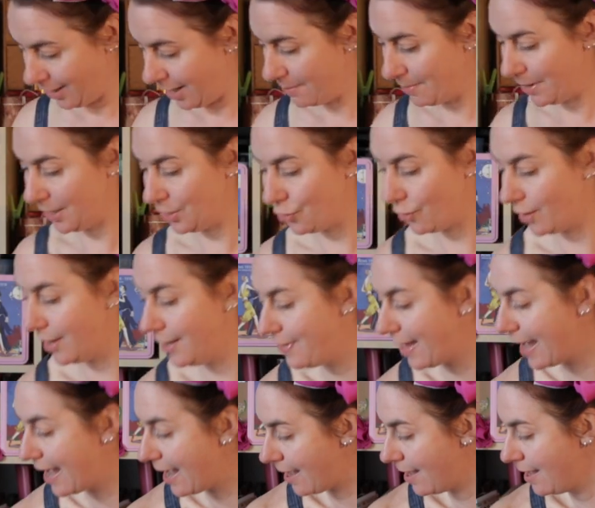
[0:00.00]
might try
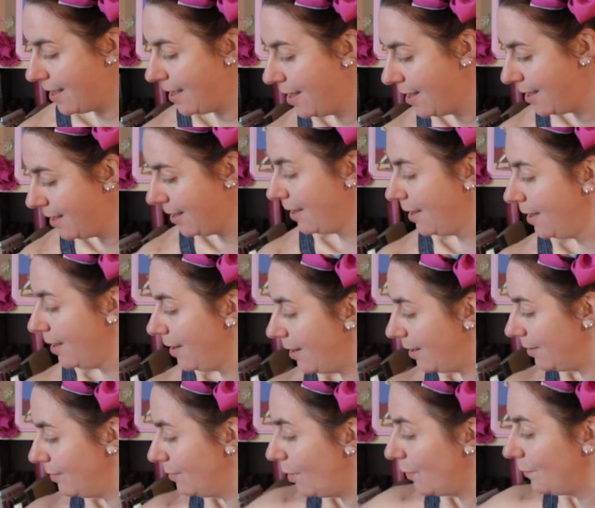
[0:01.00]
that
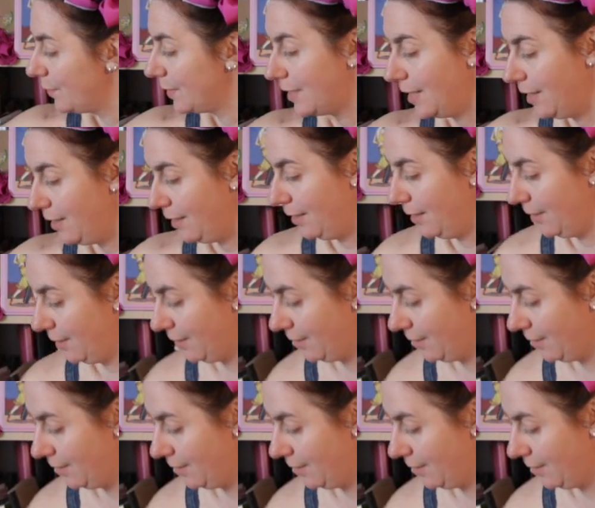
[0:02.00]
and obviously